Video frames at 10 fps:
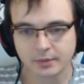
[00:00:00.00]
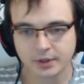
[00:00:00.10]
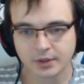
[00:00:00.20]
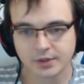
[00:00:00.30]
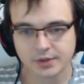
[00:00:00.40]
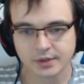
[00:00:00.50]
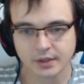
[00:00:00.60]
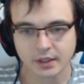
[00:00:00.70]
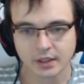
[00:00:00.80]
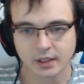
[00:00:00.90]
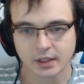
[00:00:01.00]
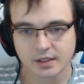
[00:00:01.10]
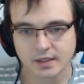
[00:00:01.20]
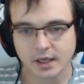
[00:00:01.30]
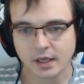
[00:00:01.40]
Because,
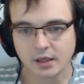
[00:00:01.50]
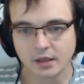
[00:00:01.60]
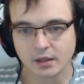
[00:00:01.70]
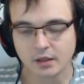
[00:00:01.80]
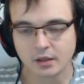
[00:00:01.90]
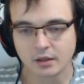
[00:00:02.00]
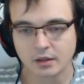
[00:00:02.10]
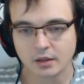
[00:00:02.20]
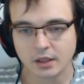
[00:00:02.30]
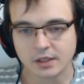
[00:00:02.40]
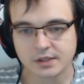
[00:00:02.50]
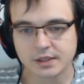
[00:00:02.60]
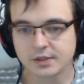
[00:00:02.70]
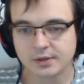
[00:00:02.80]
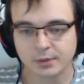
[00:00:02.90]
say, it
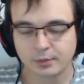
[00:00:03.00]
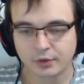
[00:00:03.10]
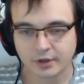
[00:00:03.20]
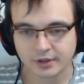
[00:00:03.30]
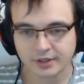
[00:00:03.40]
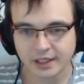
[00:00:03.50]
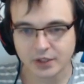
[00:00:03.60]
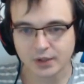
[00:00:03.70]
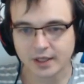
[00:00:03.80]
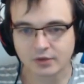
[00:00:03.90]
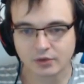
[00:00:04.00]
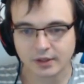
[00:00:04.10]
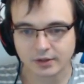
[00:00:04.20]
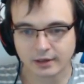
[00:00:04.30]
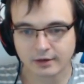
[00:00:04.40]
sticks to the board and you can't
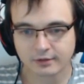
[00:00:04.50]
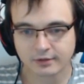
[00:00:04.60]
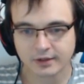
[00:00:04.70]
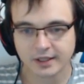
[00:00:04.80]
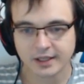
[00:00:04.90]
trade it off.